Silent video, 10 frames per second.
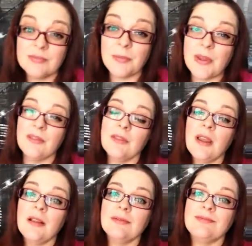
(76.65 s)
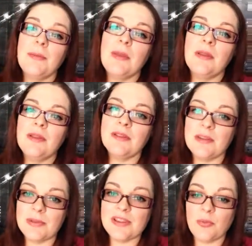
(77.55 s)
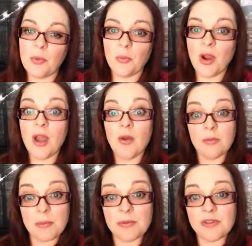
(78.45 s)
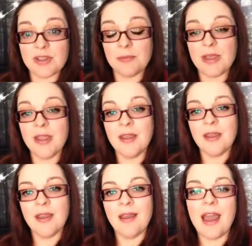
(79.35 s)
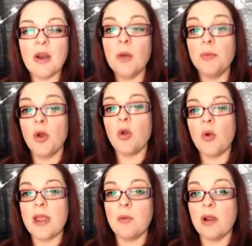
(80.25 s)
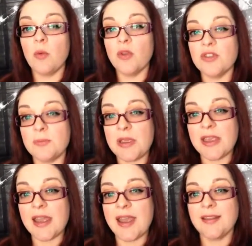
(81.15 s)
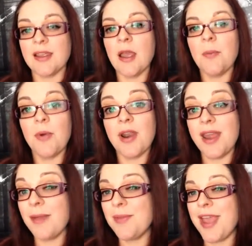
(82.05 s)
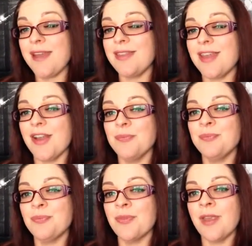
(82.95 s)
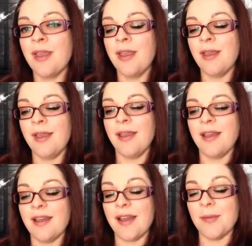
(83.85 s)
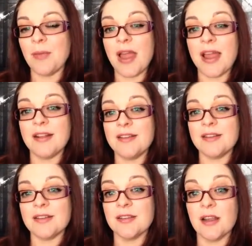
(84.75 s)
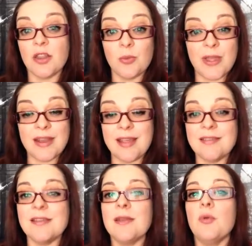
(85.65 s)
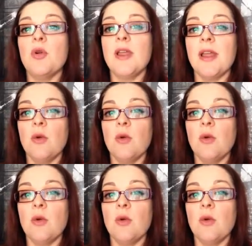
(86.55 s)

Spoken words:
But maybe see myself a bit more how other people see me. I know I'm not quite where I want to be yet, but I am getting there. I had another weigh-in yesterday morning.